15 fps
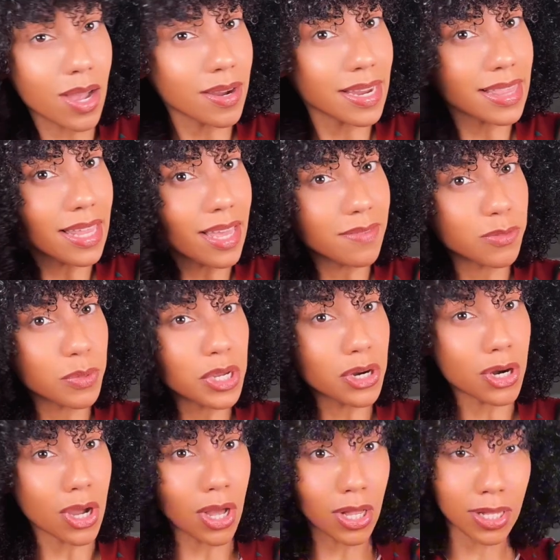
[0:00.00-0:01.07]
Loves, we
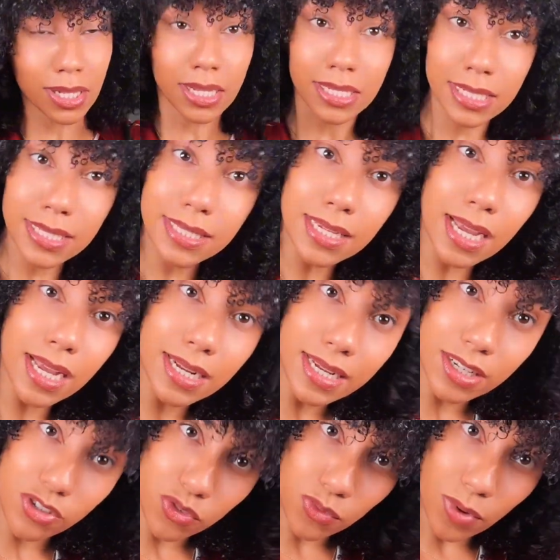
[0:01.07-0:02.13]
are all done
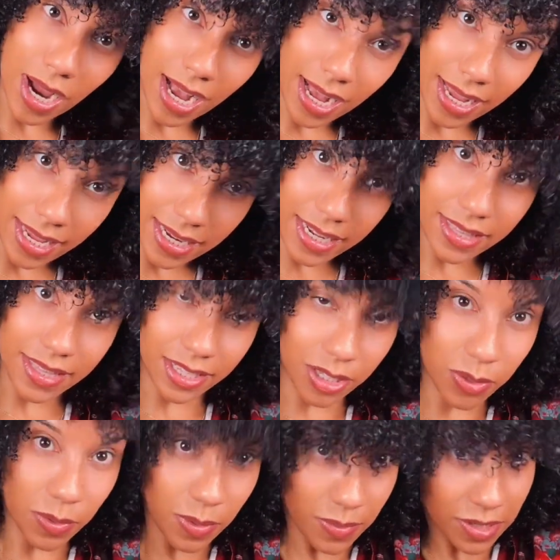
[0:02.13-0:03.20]
and dried. This
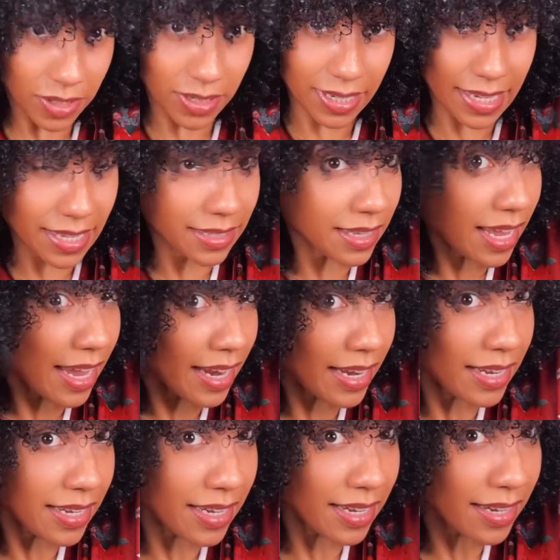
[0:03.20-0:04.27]
is what we're looking
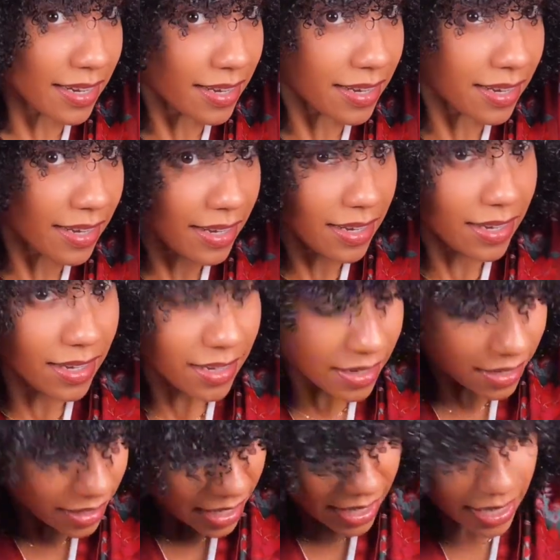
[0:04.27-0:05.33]
like.
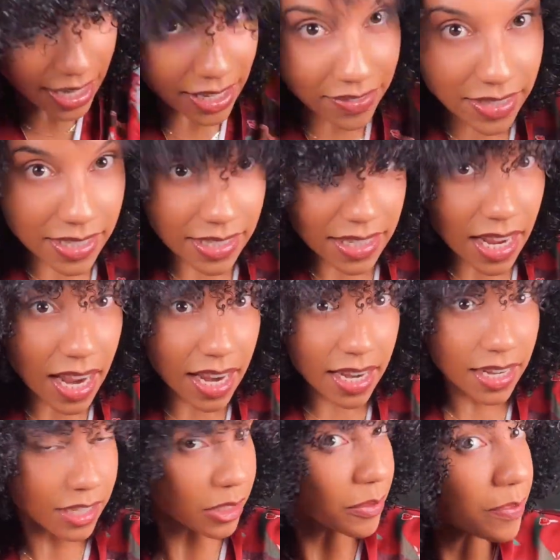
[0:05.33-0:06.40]
I have to
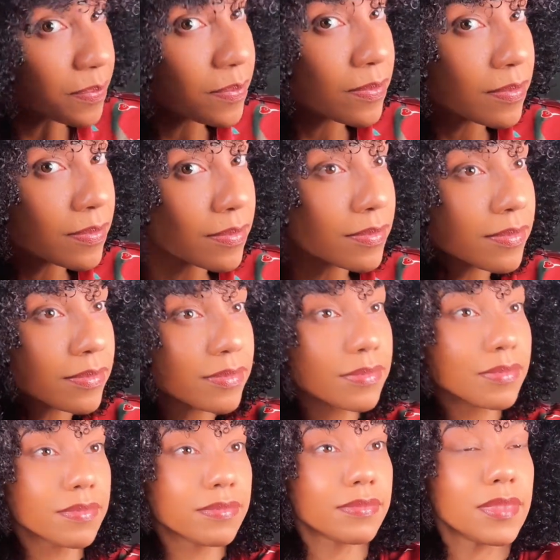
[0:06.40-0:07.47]
say,
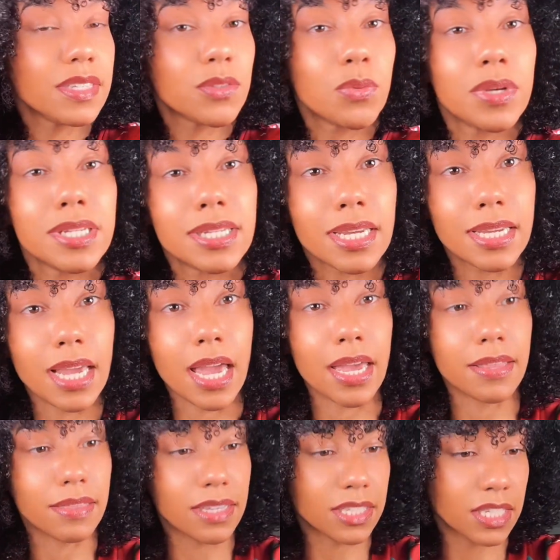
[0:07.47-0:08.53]
this was,
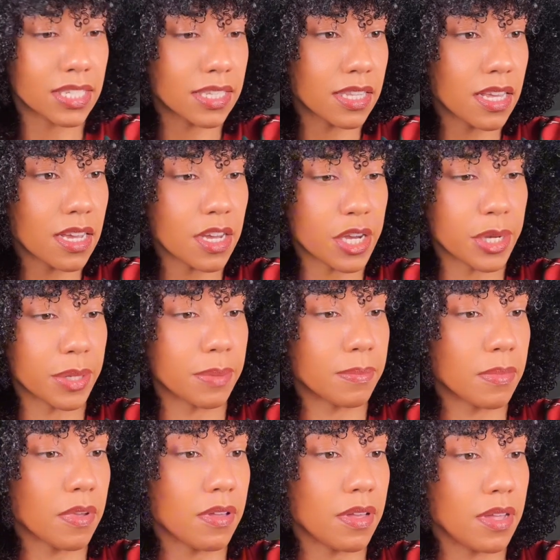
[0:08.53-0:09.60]
again, this is the
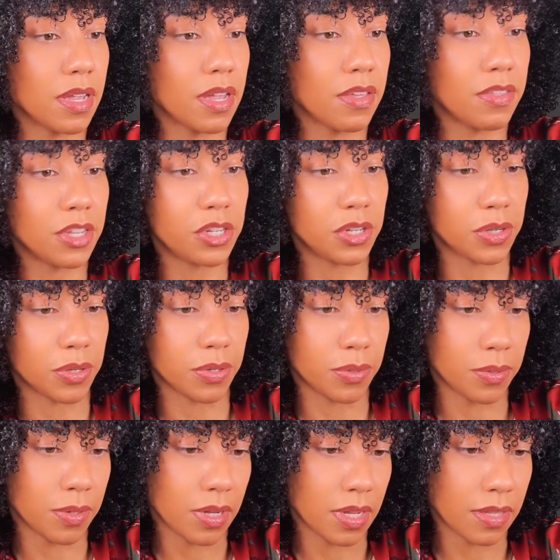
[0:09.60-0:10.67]

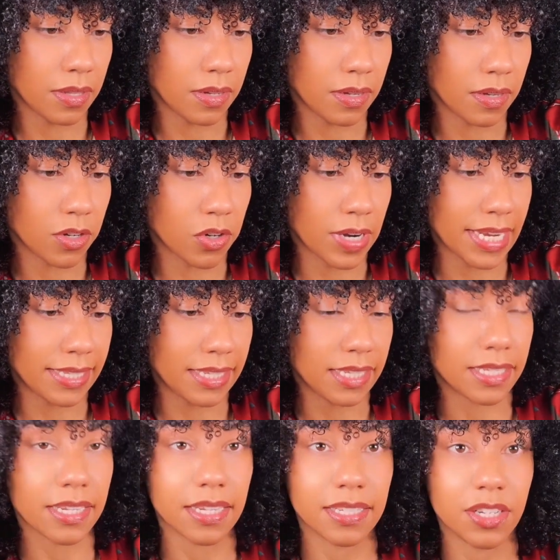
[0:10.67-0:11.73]
Dew. Crazy
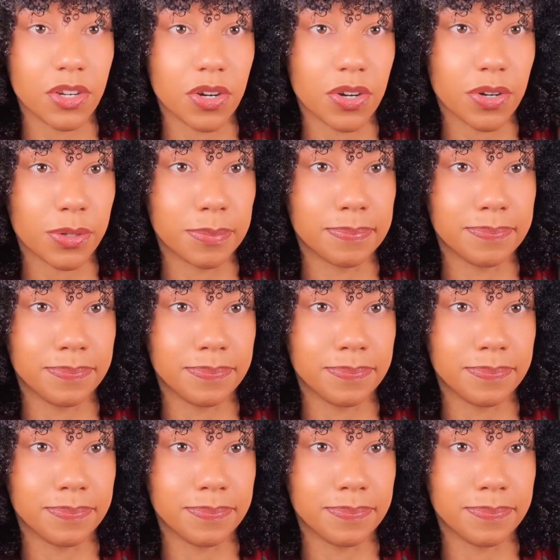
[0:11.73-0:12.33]
Sexy Curl.